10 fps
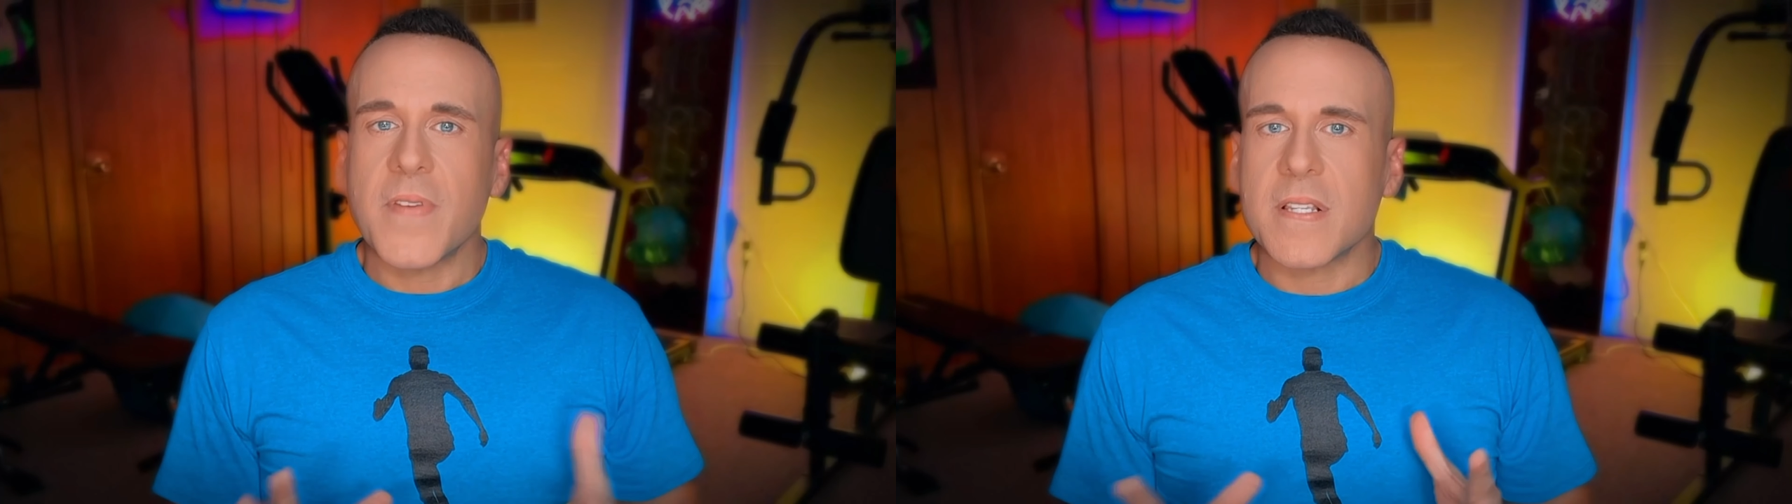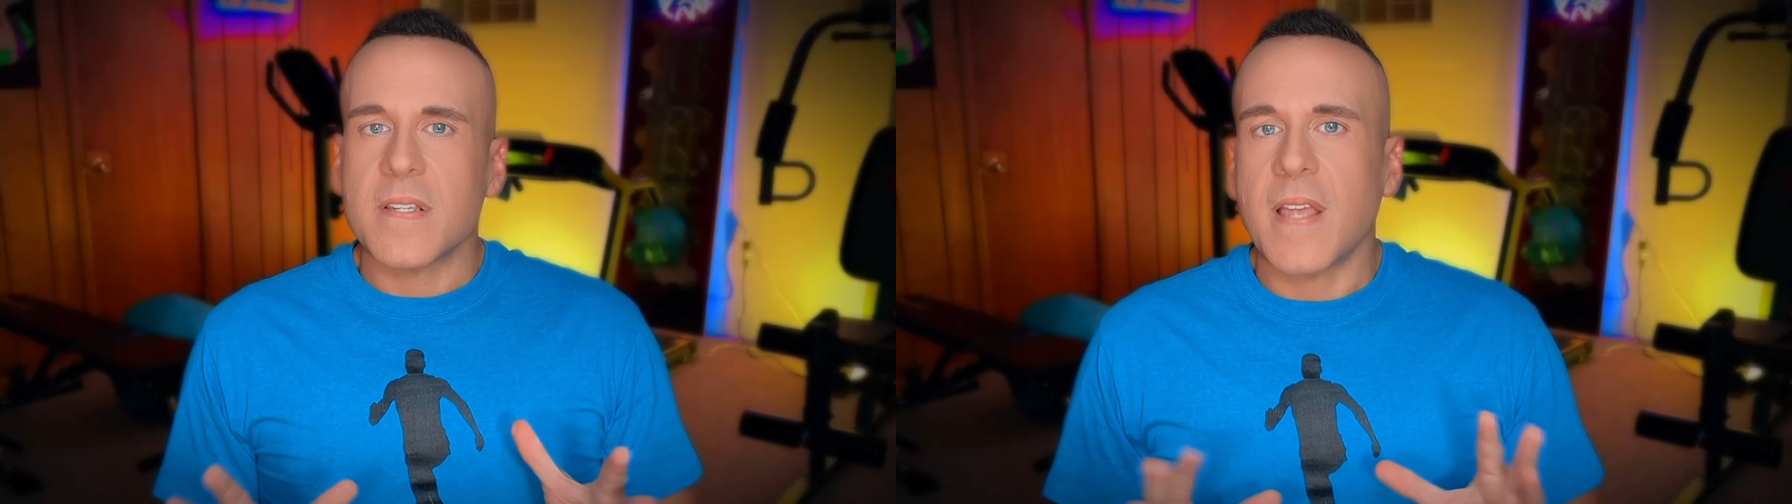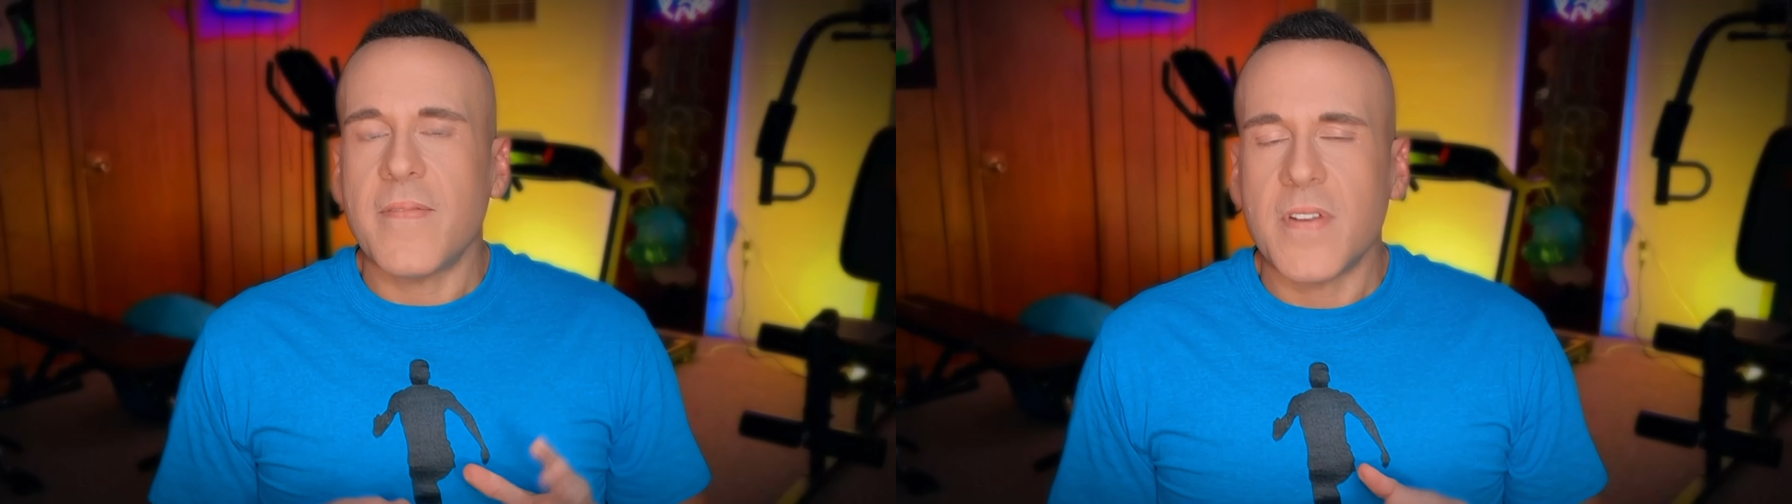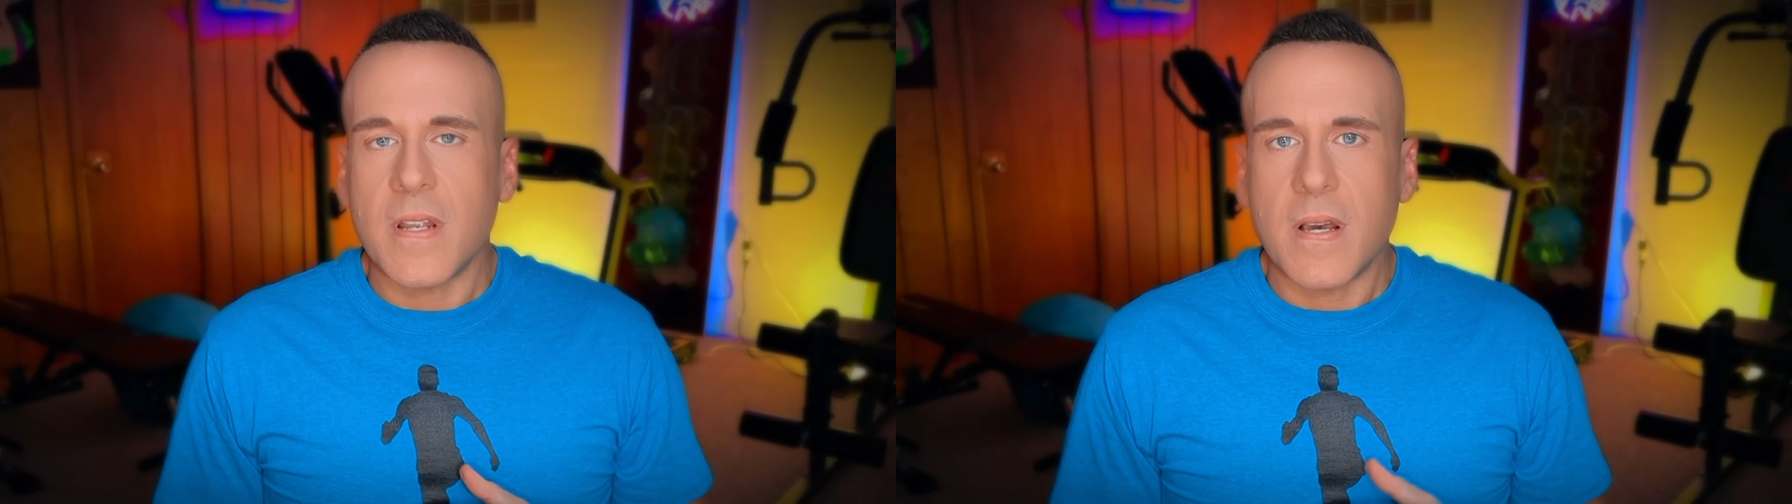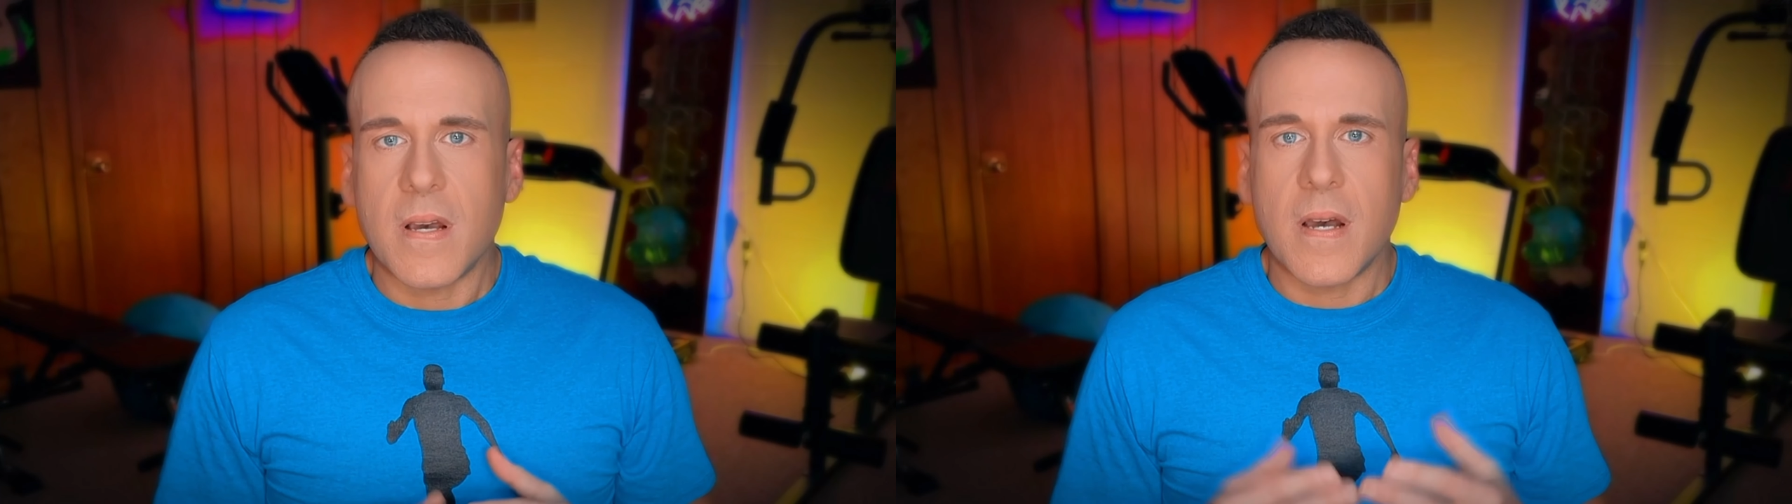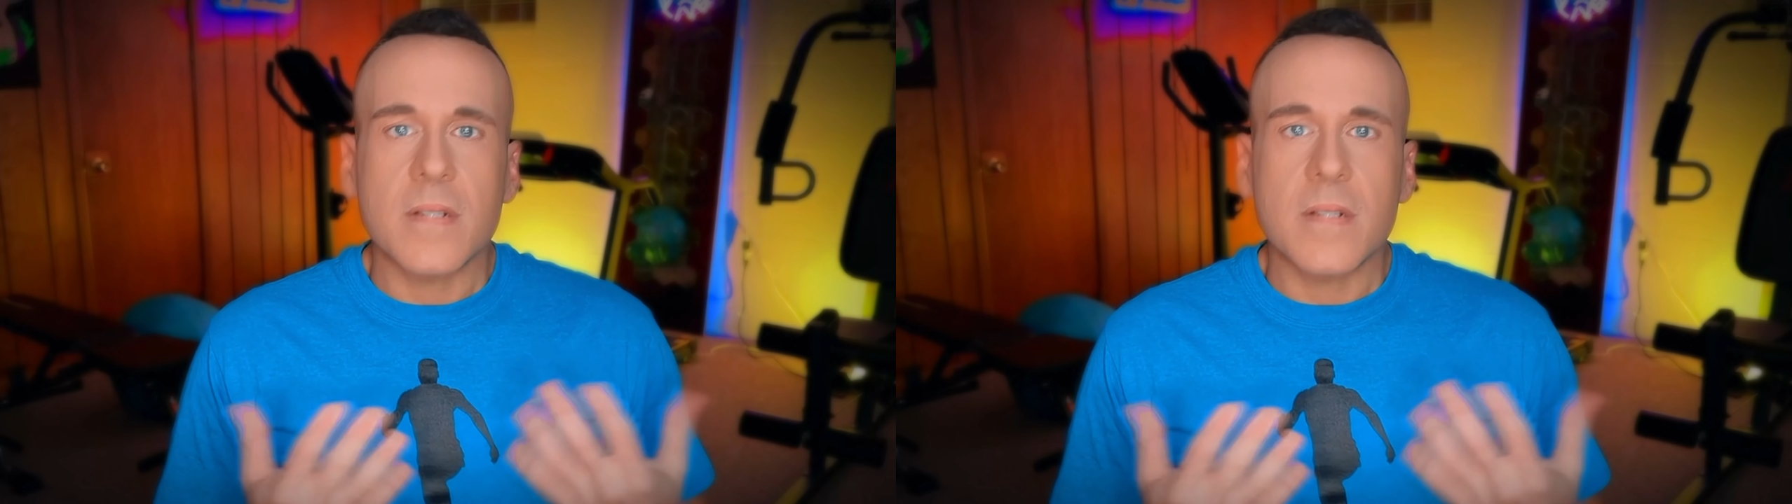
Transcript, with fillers: fixes have an